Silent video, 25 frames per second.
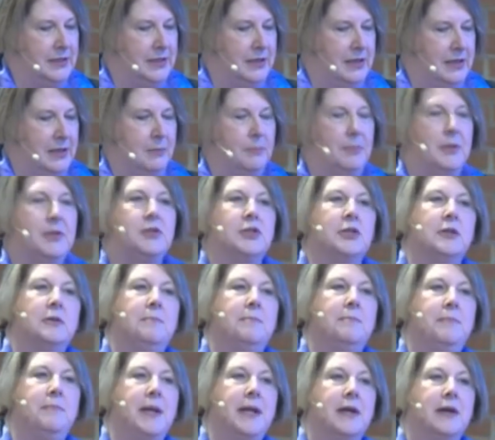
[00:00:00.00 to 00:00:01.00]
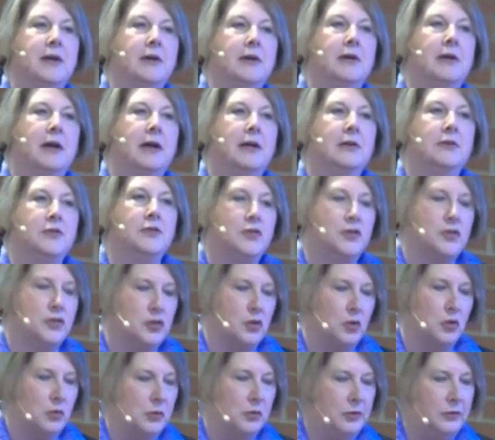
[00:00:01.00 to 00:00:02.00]
but to bear our
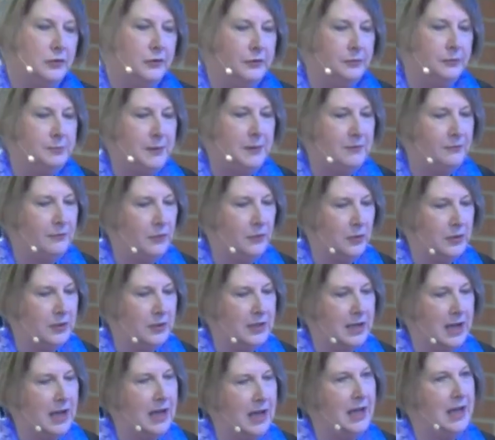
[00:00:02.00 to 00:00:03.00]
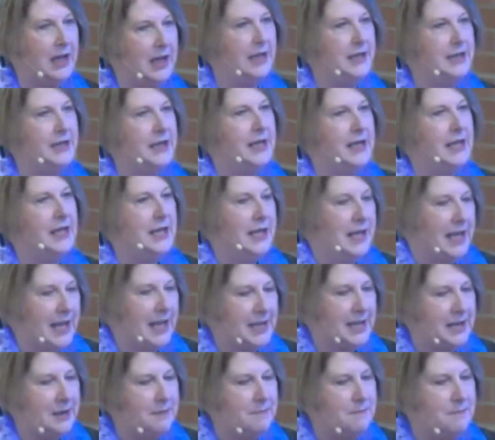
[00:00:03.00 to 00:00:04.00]
souls before God and
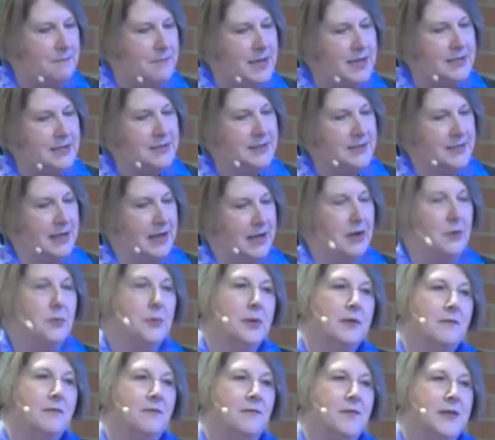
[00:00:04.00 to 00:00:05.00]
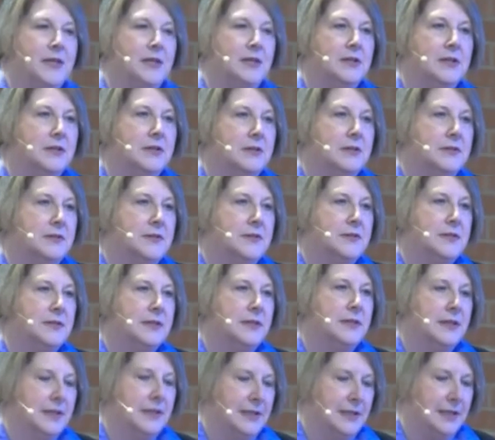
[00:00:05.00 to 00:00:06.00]
admit our fears
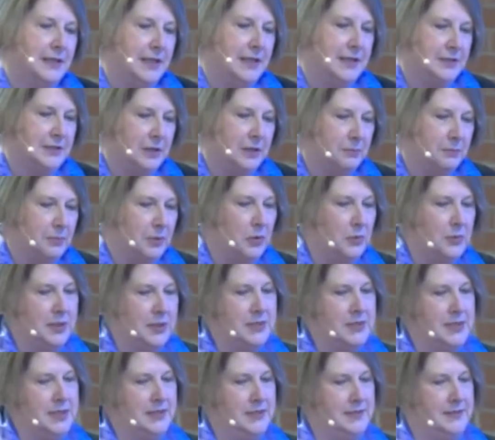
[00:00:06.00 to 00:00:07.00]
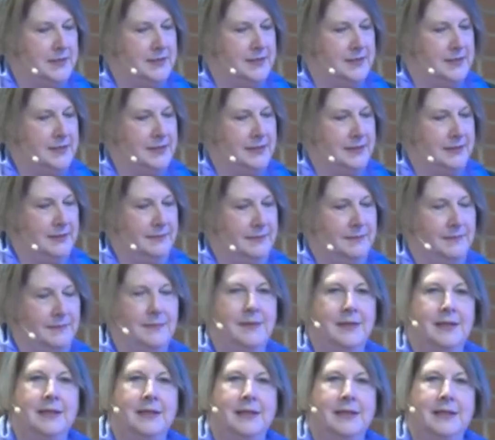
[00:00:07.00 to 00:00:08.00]
and our brokenness.
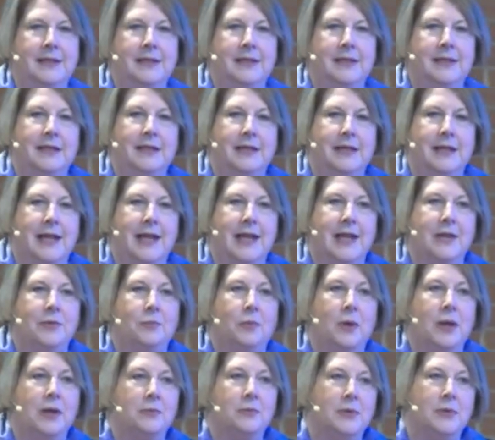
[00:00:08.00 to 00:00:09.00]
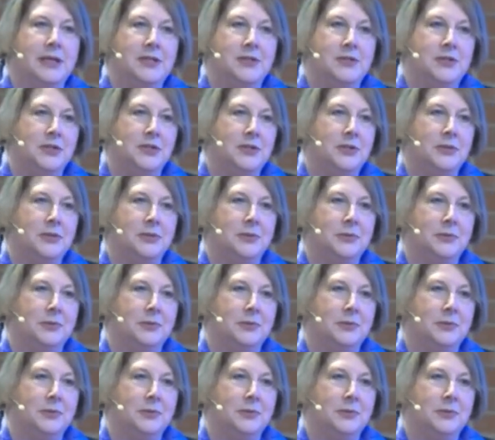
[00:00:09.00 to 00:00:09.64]
And when we do,